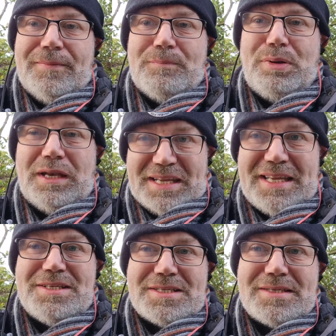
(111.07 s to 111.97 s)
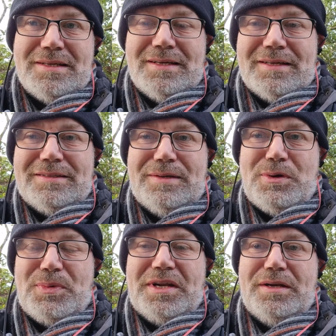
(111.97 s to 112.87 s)
place that we
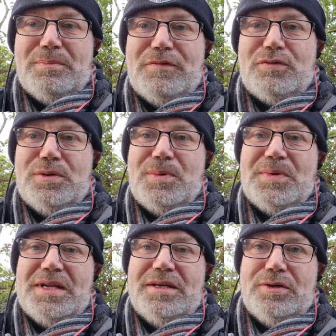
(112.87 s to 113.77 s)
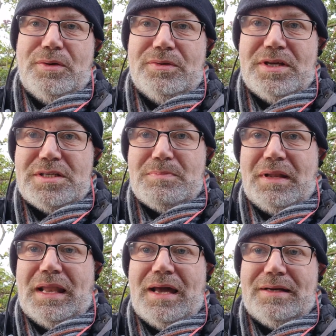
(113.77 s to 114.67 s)
were in before we went into all this
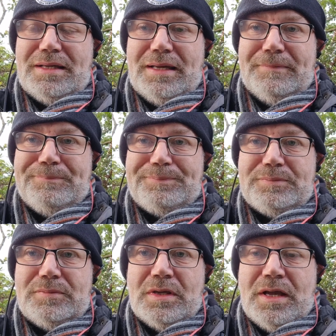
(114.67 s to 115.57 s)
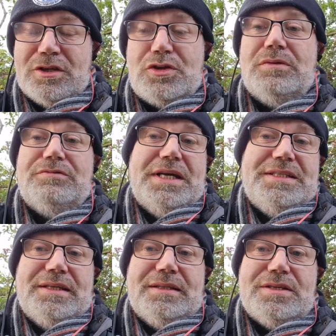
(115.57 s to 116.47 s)
malarkey. So,
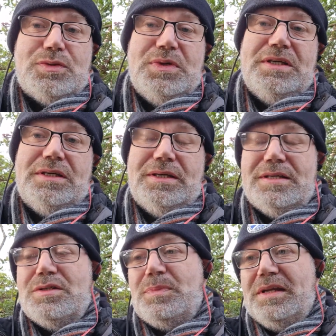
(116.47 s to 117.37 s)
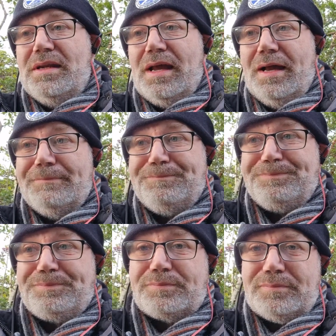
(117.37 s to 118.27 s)
writing this week has been
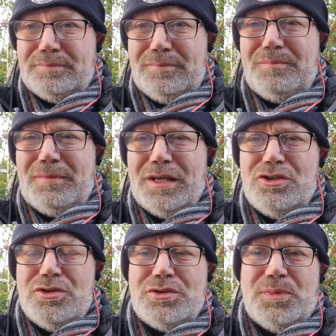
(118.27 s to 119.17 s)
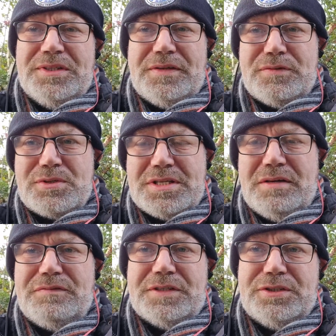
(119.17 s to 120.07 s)
as usual wonderful
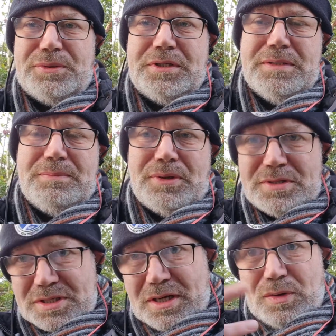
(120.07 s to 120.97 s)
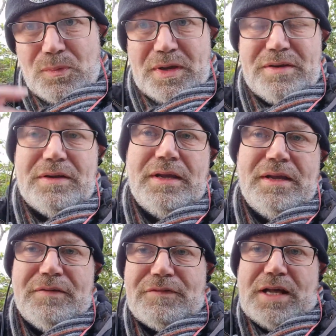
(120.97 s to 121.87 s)
self for Talking Boys. Up went
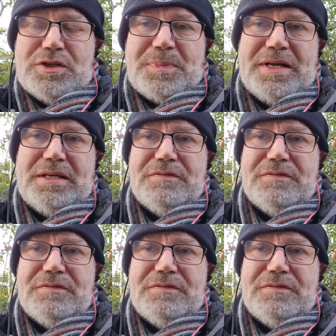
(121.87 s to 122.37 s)
flashback and